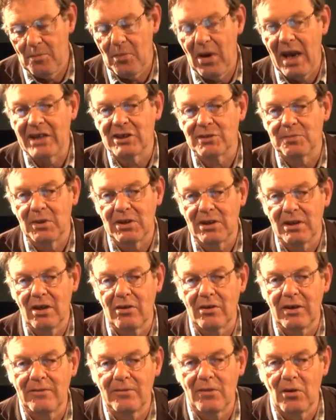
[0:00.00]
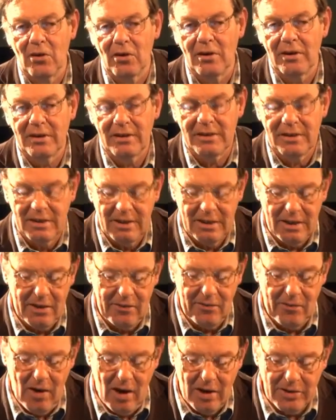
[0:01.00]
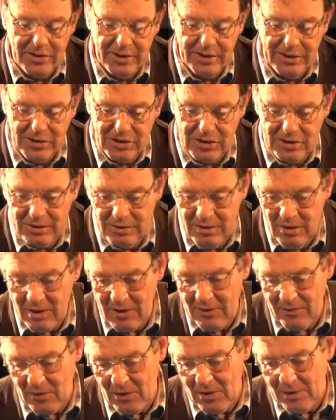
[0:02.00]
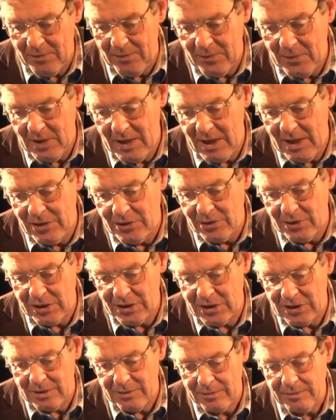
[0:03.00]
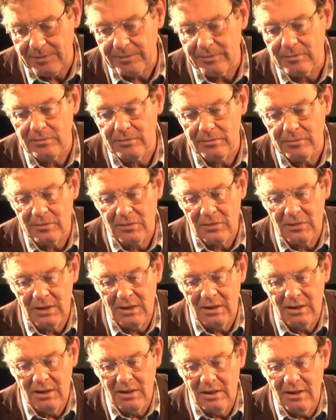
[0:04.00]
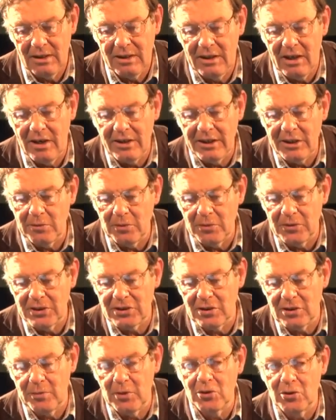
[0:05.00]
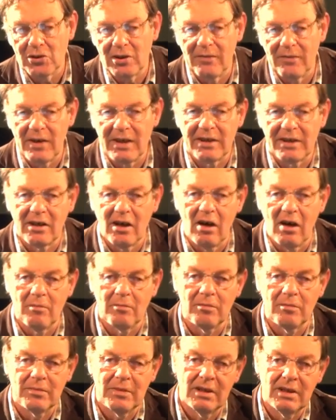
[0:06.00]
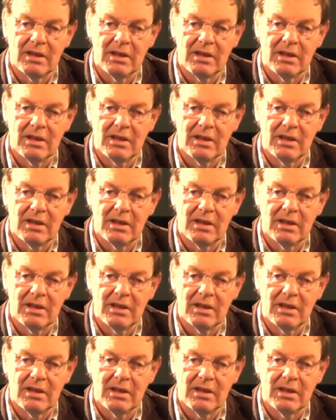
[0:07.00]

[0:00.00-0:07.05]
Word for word: placement, looking for advantage, looking for interest, the unequal distribution of income,